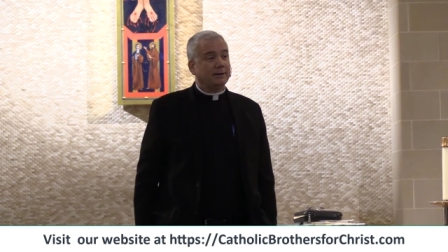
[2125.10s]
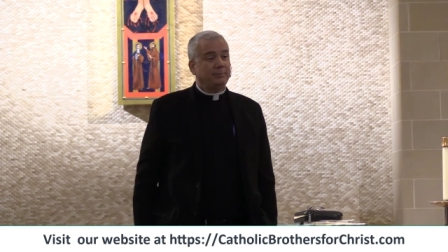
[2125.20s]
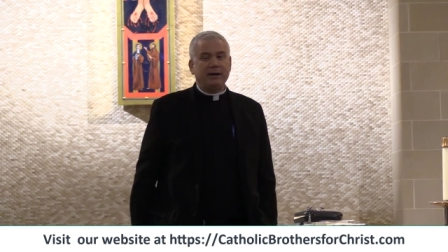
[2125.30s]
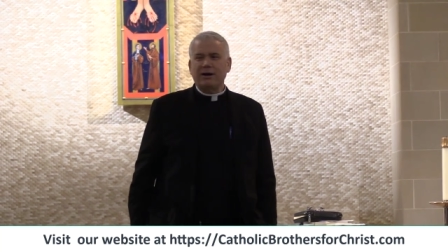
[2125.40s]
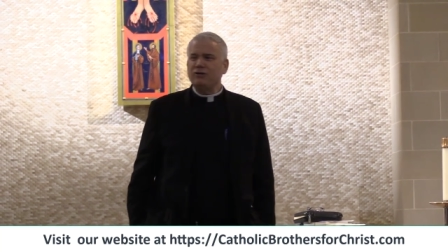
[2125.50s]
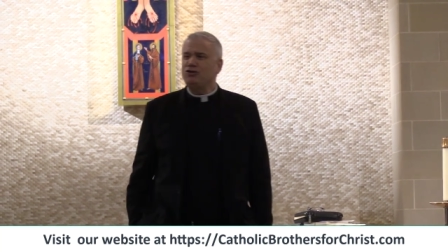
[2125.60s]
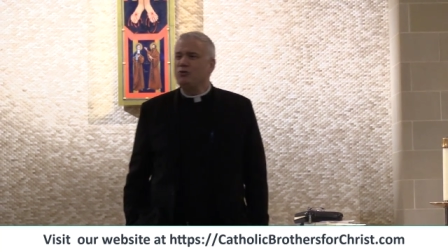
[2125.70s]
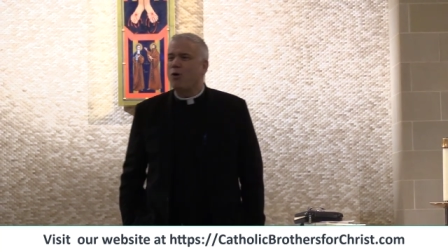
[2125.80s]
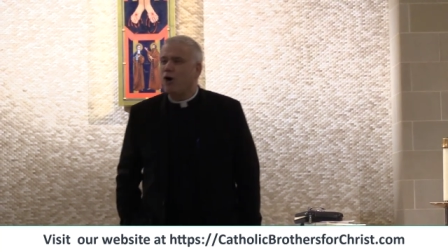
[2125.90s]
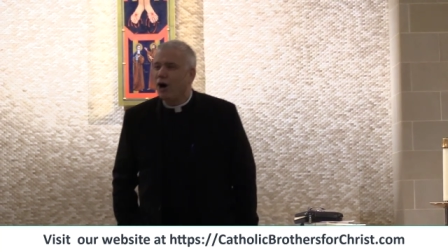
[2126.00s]
Because
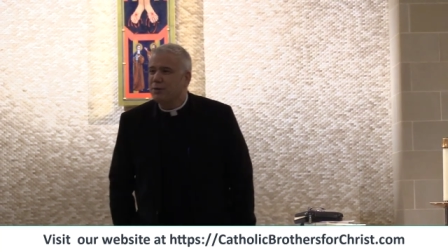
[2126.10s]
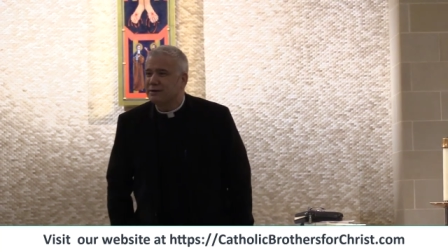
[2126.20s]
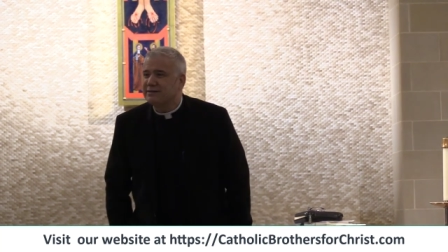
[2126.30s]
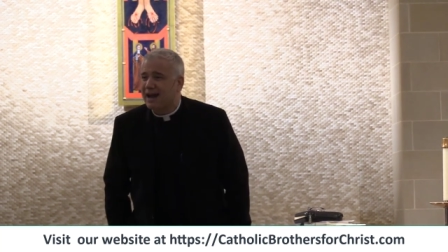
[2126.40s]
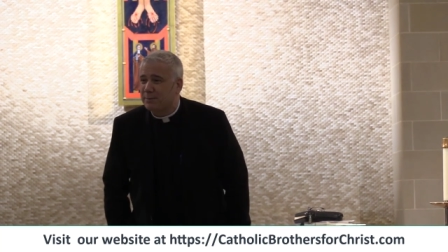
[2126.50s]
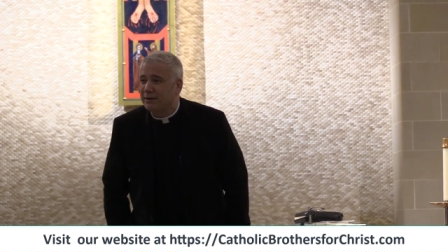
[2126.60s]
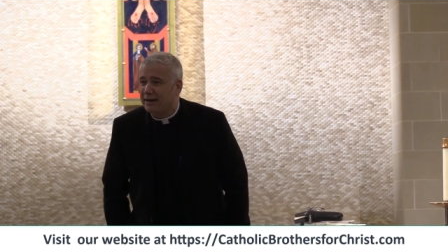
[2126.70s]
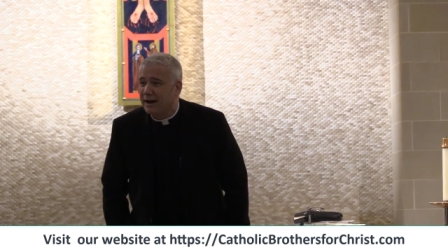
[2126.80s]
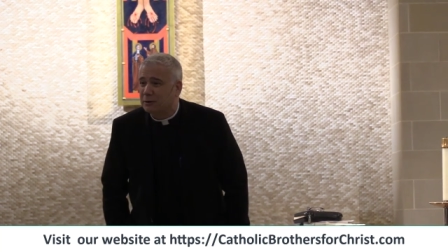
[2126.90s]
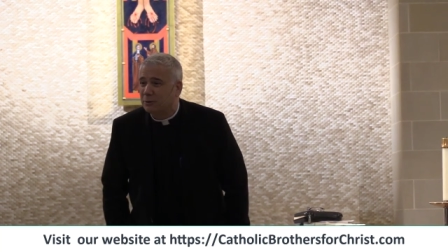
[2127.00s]
you are the
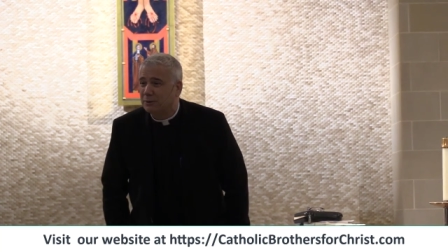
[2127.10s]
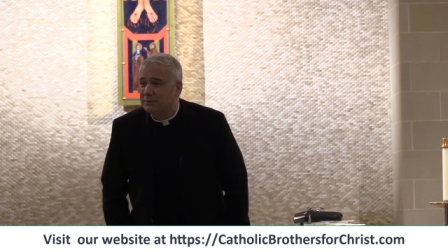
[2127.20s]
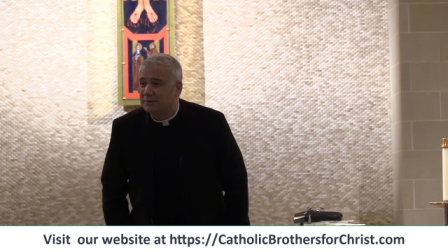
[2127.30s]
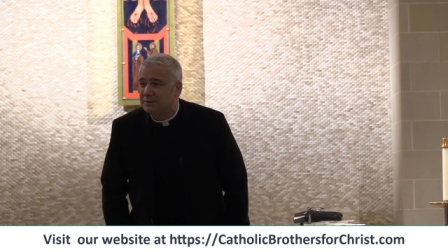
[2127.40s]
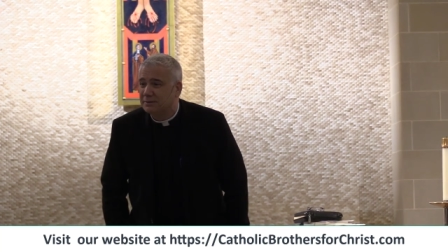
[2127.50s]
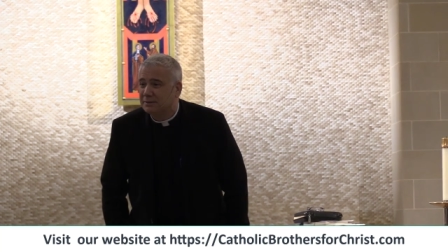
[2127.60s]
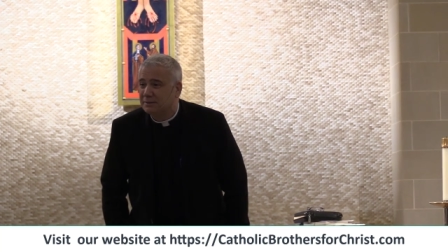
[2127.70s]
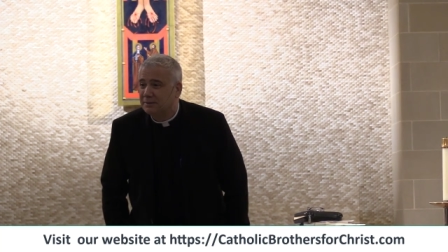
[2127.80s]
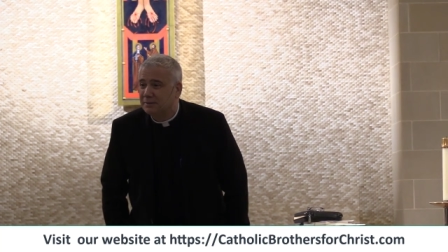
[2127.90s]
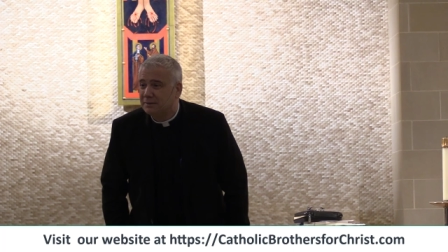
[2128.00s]
tabernacle.
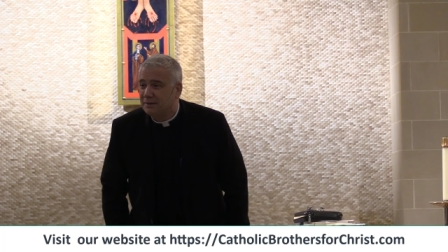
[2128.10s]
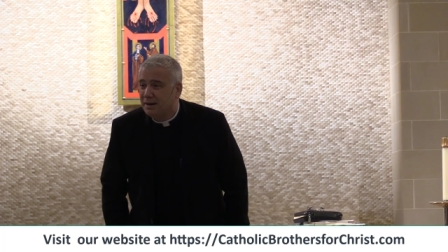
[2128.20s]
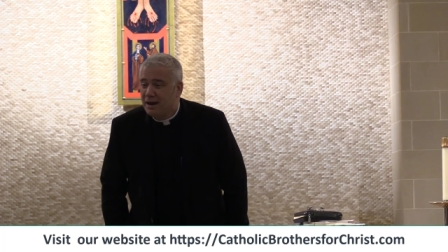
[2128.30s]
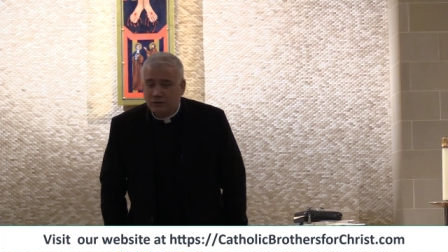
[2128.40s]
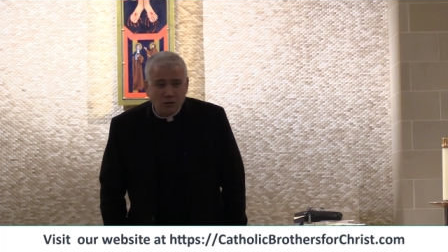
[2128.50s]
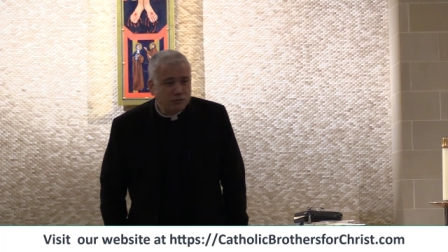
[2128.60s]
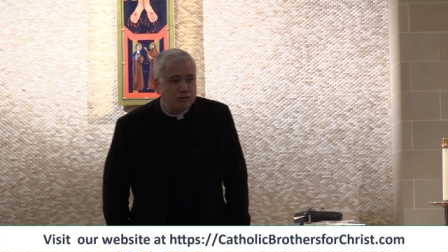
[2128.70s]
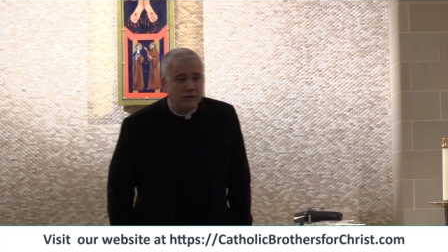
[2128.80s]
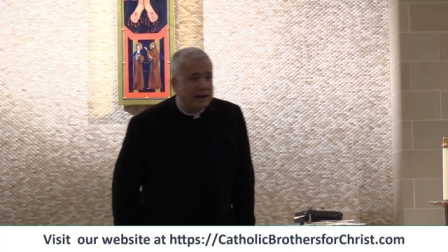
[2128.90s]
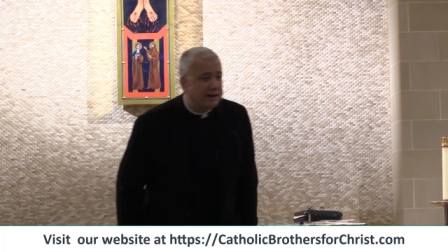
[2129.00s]
Don't
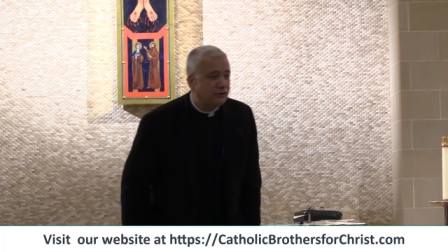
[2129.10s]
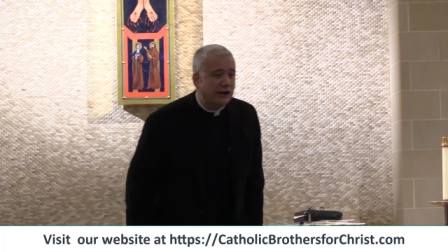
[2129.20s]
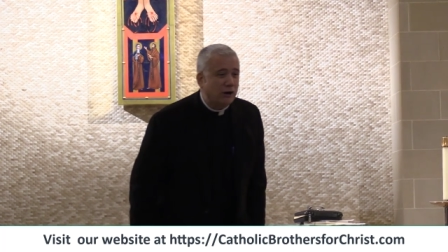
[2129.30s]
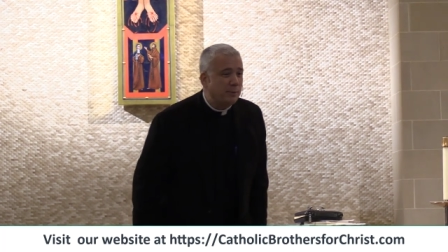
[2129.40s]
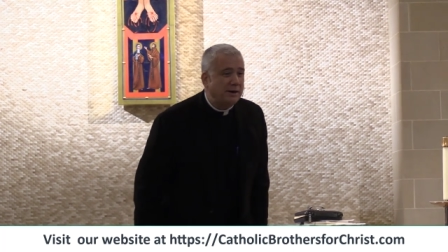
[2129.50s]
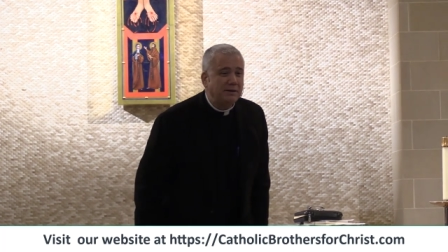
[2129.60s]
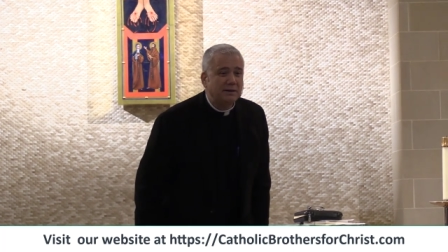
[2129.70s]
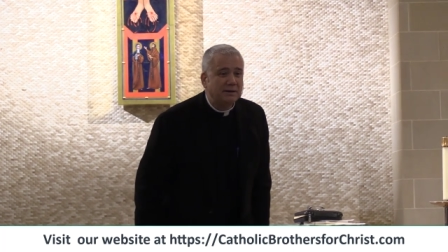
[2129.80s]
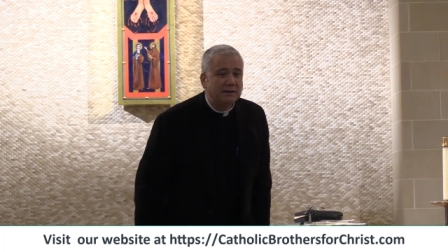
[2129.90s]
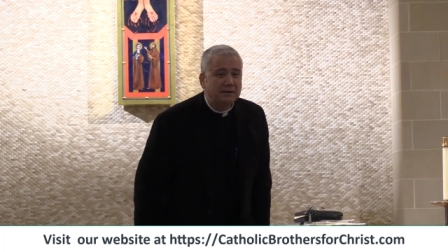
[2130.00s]
you get it, gentlemen?
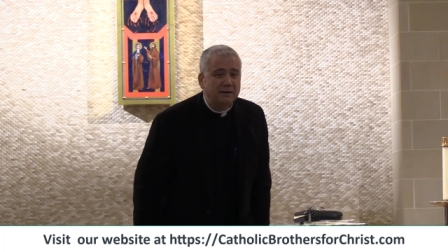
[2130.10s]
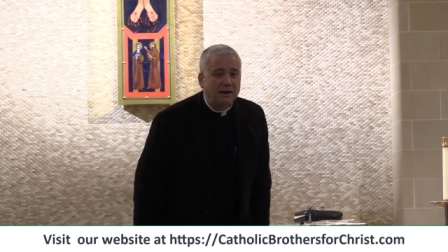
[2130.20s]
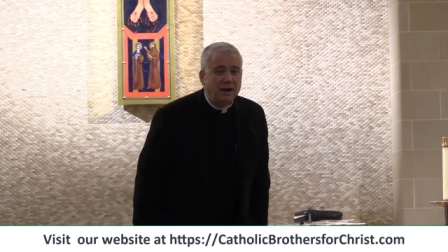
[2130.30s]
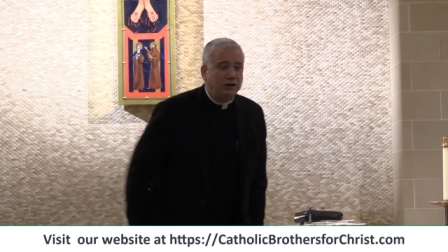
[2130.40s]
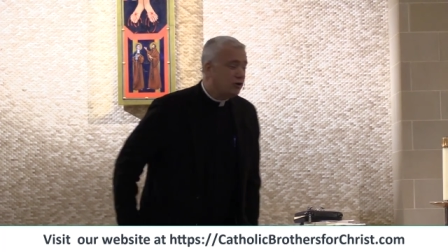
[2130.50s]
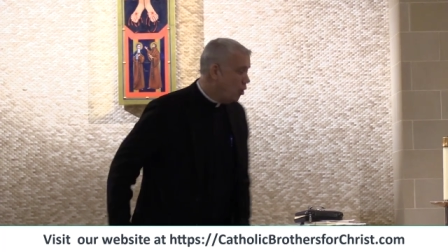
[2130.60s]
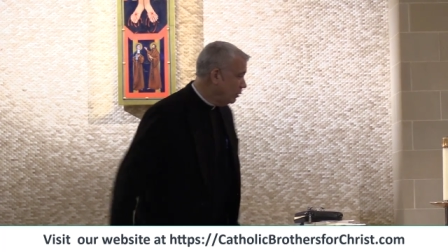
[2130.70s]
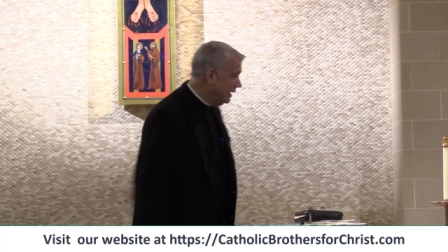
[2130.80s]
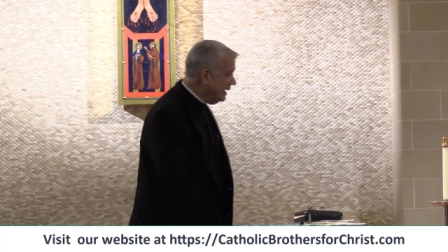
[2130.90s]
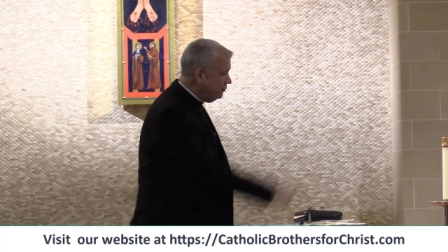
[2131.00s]
You don't
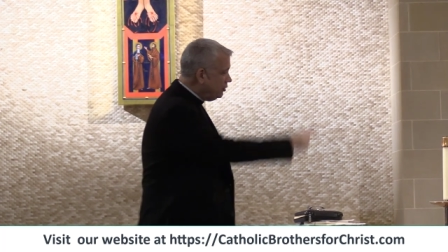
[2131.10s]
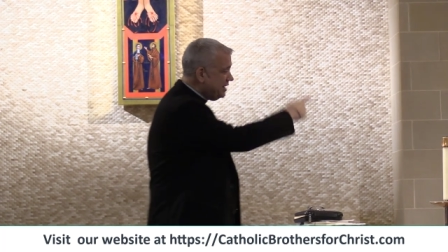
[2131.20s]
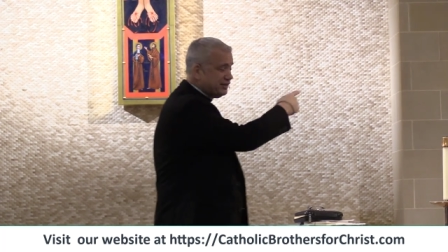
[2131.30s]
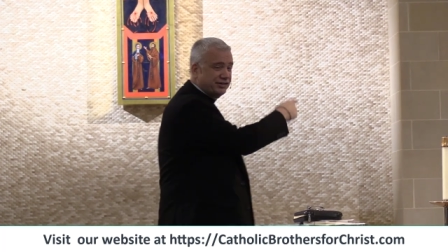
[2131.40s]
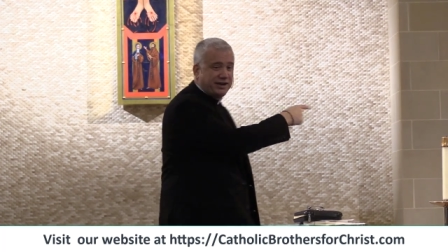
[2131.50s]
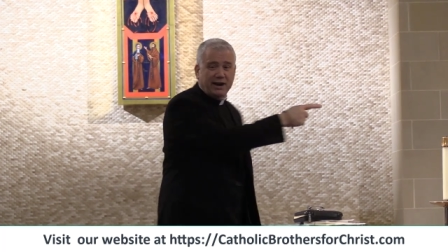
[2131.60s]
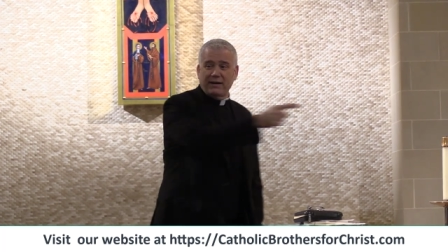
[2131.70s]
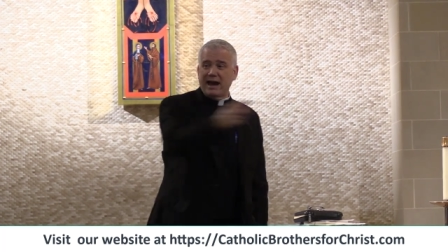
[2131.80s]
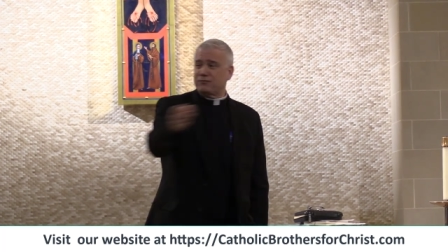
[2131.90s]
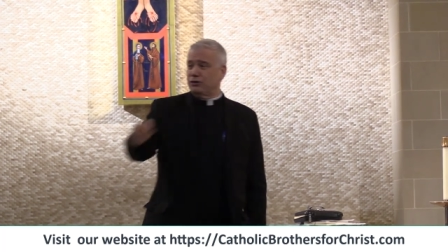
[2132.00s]
leave Jesus here
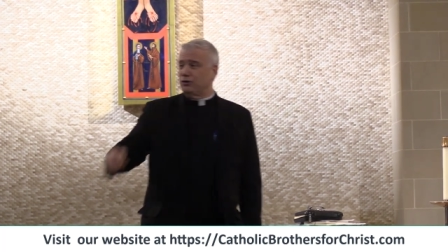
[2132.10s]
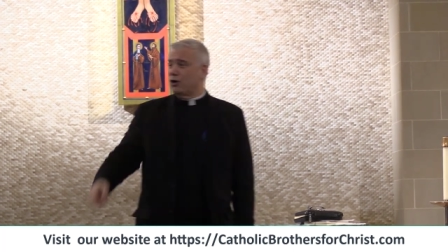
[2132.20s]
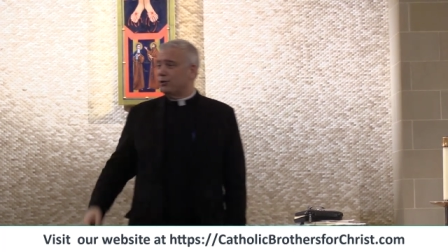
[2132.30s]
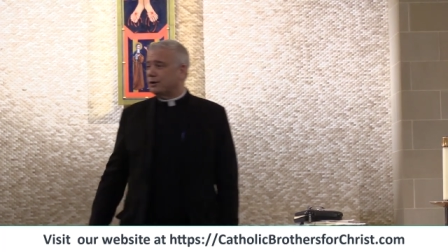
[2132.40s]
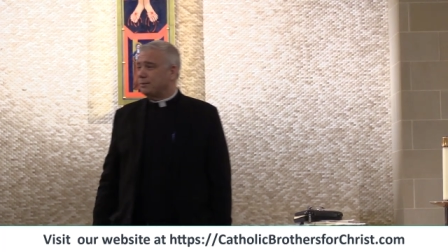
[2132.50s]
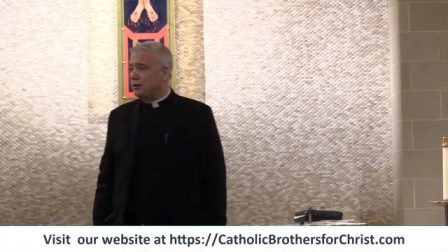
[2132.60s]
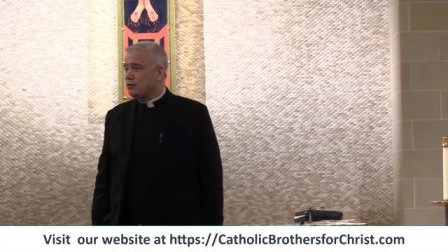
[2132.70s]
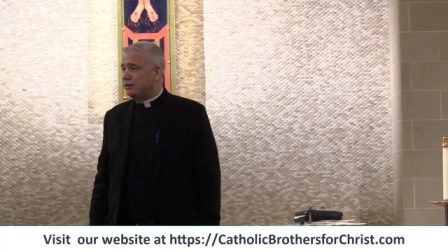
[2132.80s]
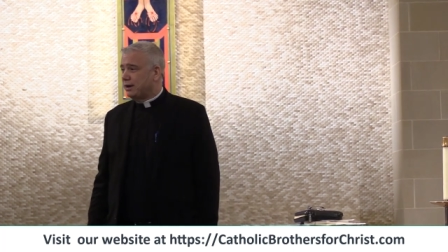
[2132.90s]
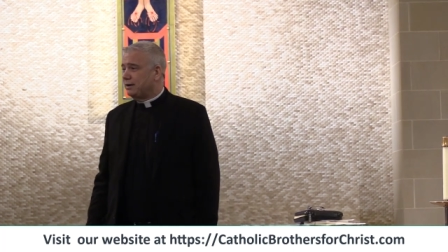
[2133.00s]
after you go to
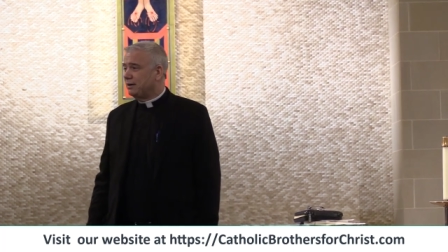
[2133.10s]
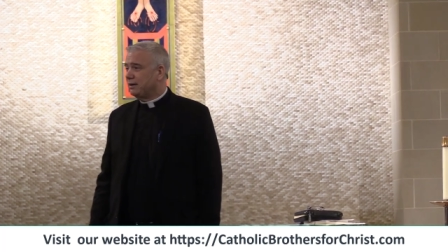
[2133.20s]
communion.